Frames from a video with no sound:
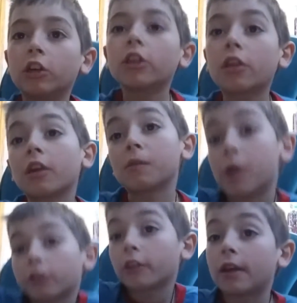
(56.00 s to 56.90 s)
Good things
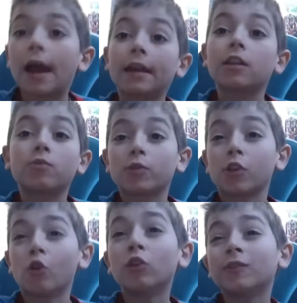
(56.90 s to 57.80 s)
about the 90s were
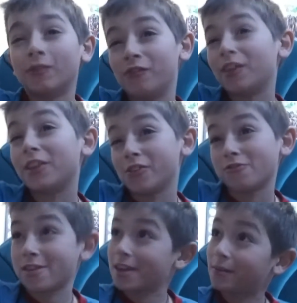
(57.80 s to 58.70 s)
the old
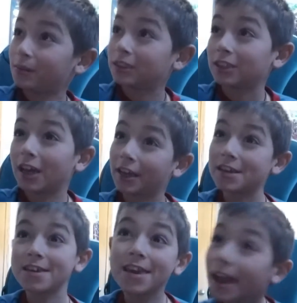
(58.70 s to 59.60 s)
video games,
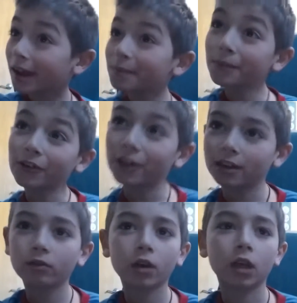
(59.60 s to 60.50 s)
like Game
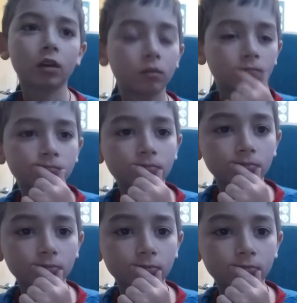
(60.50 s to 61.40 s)
Boy. Wait,
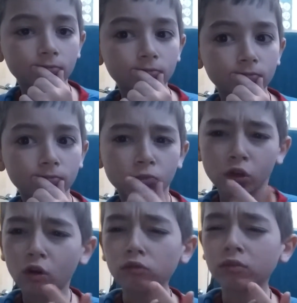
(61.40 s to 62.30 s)

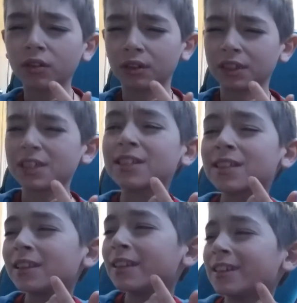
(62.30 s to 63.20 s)
were those
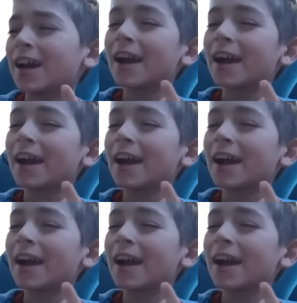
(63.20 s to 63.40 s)
released in